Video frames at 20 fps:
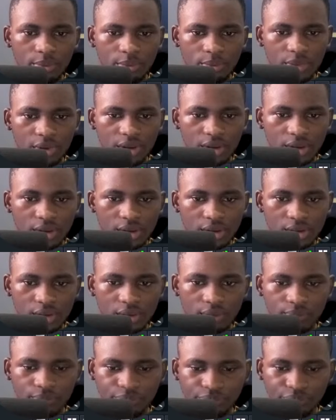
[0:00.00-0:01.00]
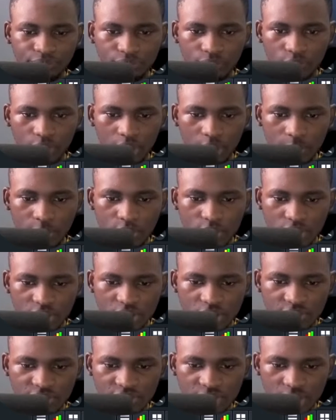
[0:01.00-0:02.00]
bring this so let me just
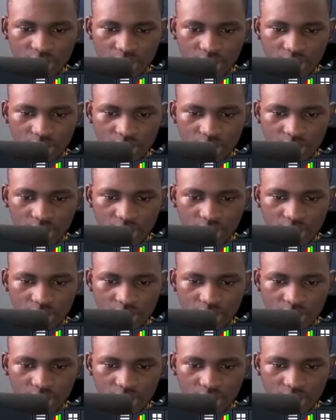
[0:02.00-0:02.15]
save this